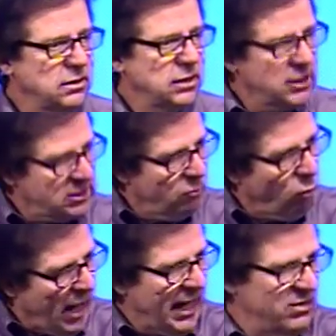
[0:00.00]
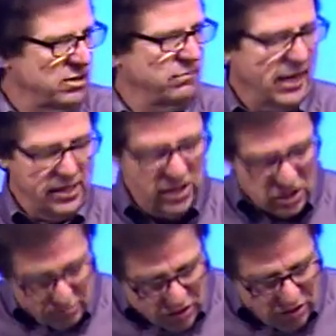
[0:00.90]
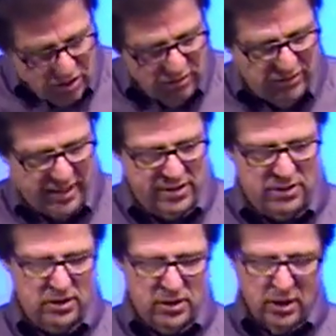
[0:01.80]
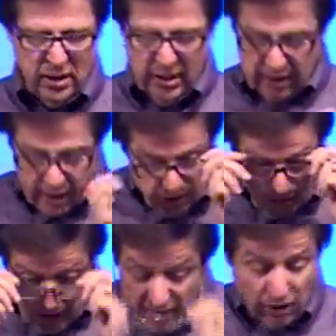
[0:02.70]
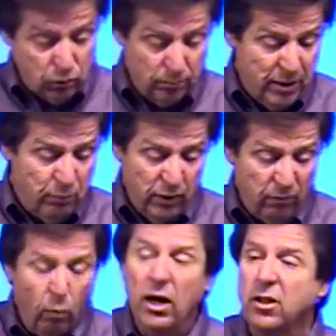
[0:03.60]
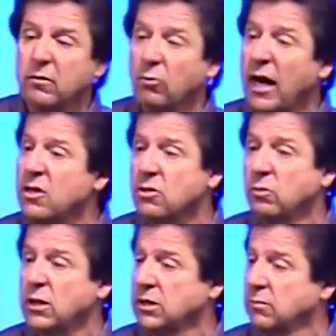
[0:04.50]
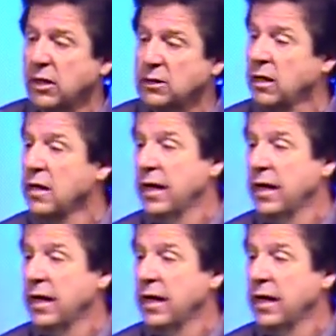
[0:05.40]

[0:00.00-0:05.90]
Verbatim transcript: Get some wise advice, get some good advice. And God surrounds us with people who have a wealth of righteous wisdom. Praise God.